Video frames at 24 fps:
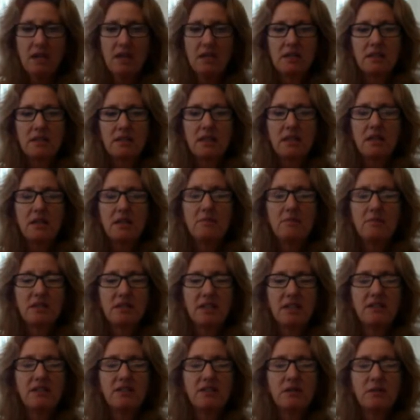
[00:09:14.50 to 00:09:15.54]
Some
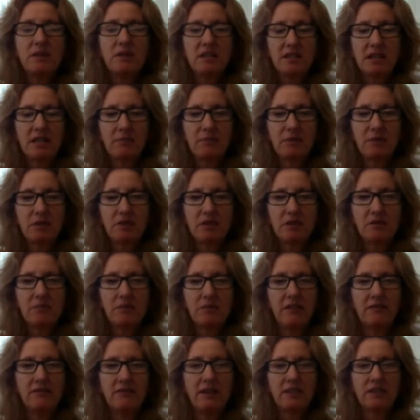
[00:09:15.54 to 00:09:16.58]
sensory receptors in
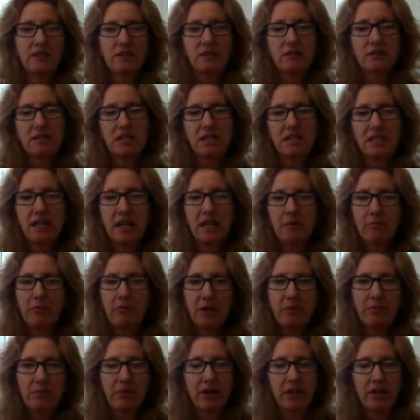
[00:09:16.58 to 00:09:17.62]
blood vessels detect
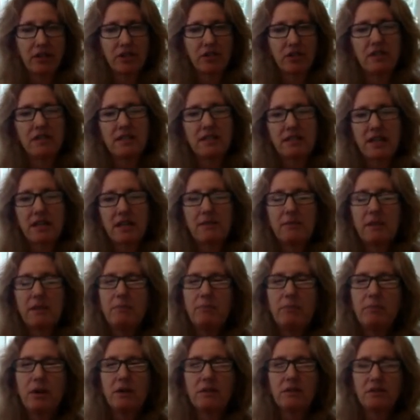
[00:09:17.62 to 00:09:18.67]
blood pressure and send
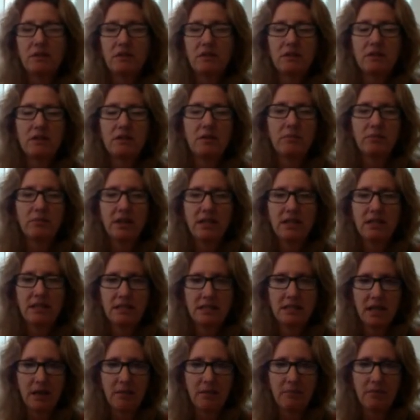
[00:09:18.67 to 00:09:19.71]
impulses to the
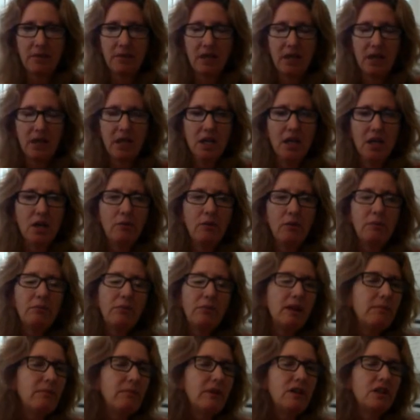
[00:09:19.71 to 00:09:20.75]
brainstem. When
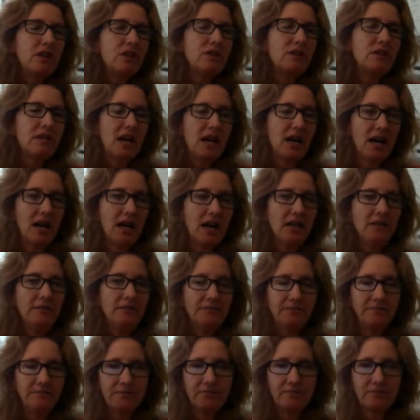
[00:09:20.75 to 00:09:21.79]
blood pressure is high,
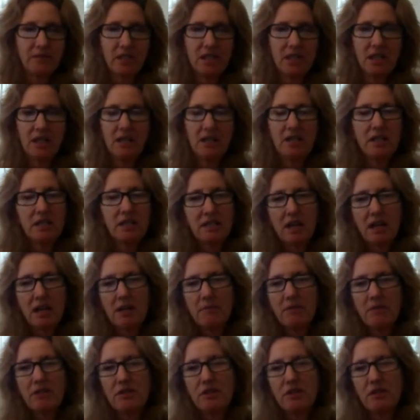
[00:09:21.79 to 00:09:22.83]
the
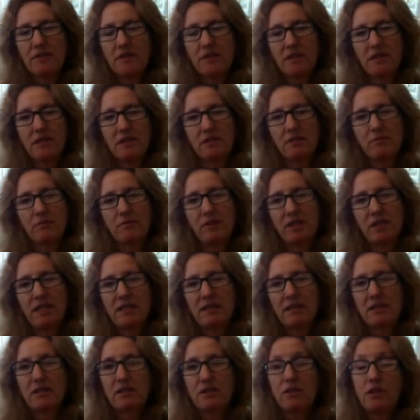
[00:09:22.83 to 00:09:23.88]
autonomous nervous system
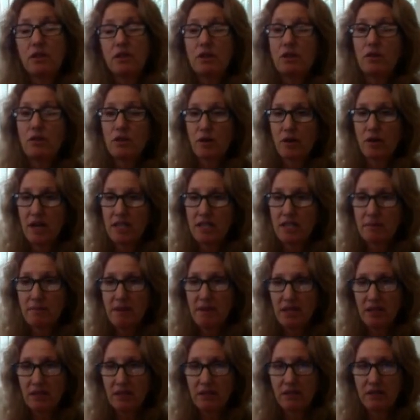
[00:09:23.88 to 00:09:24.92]
releases
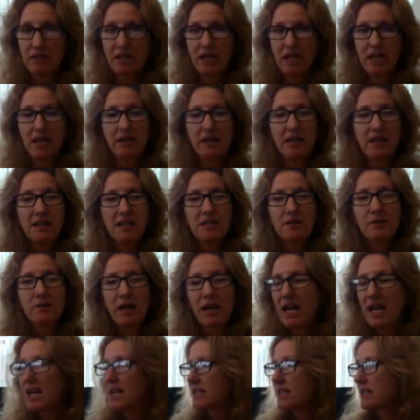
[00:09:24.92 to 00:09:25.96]
neurotransmitters that
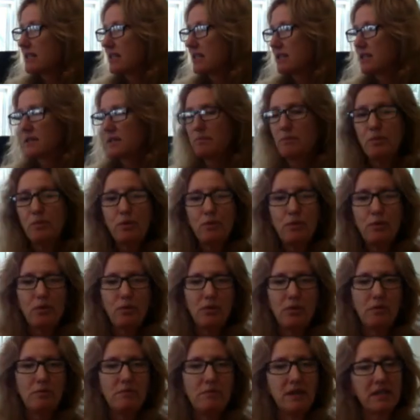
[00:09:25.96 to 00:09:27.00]
relax the
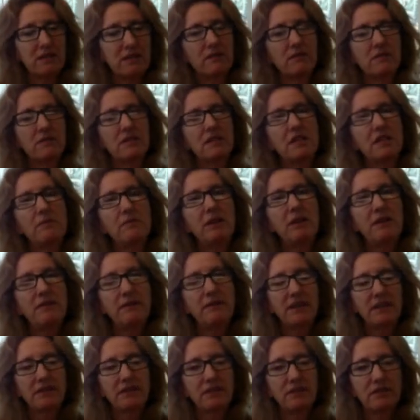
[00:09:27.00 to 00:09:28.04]
smooth muscles in the blood
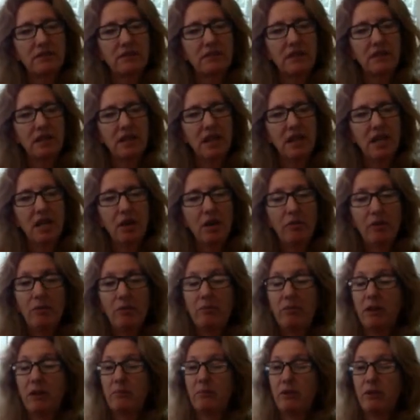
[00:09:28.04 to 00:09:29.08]
vessels. When
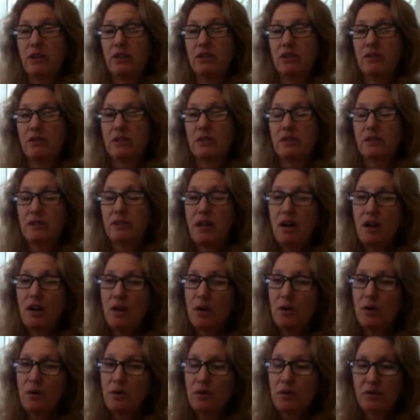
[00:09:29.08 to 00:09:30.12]
blood pressure is
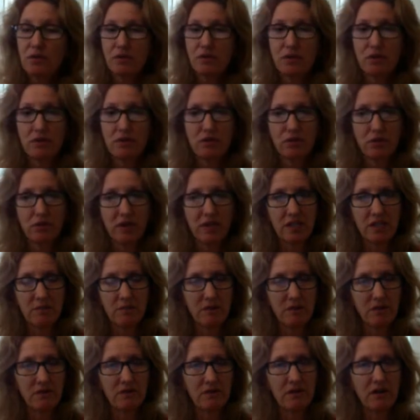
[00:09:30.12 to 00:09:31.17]
low, those
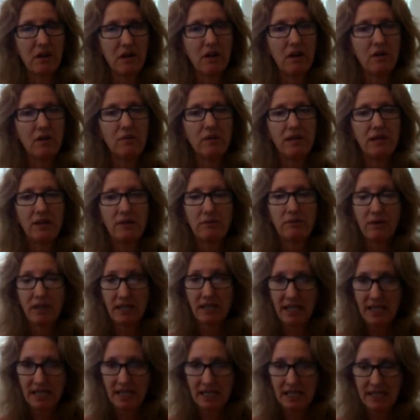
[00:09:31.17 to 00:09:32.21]
neurotransmitters are
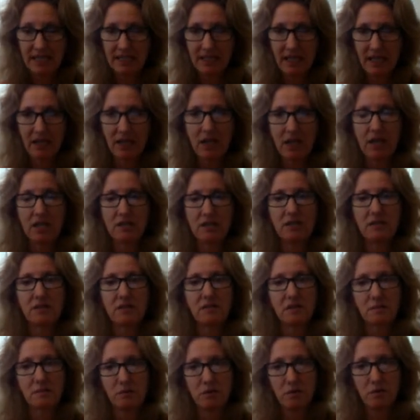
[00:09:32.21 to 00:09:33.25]
released that causes the
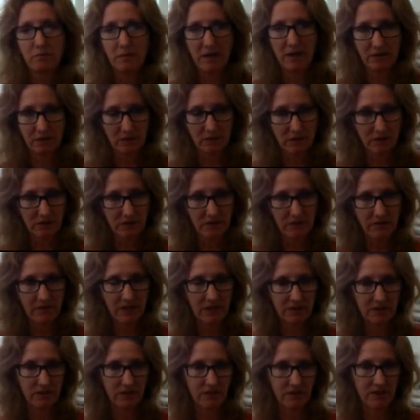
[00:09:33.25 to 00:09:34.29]
smooth muscles in the
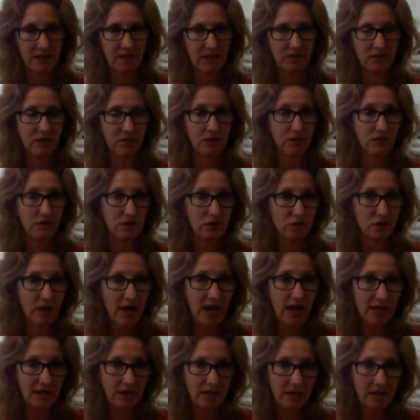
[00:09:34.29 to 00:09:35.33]
vessels then to
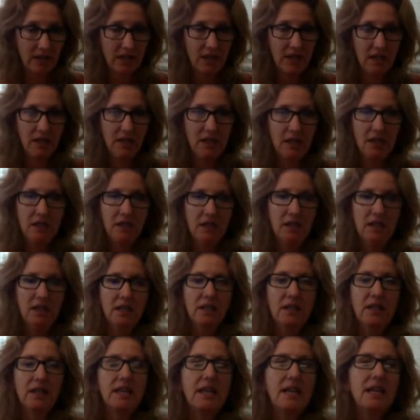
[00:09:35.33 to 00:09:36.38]
contract.
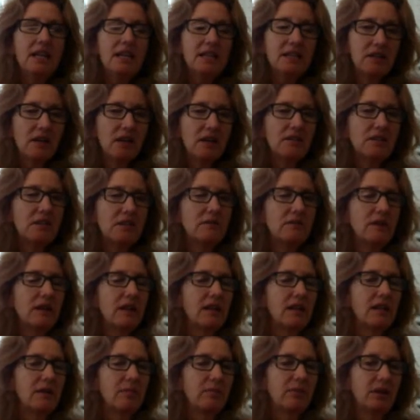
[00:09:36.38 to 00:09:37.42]
The kidneys also
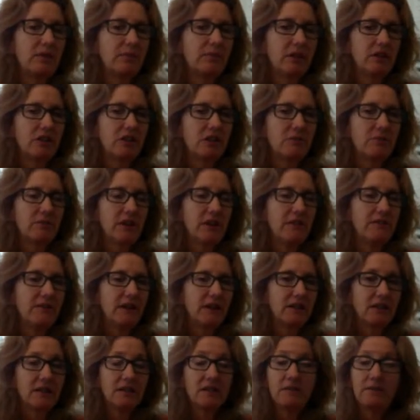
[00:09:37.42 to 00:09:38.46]
regulate blood pressure by
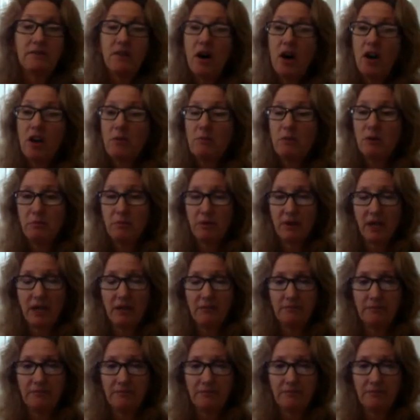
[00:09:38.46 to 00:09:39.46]
affecting the volume of blood.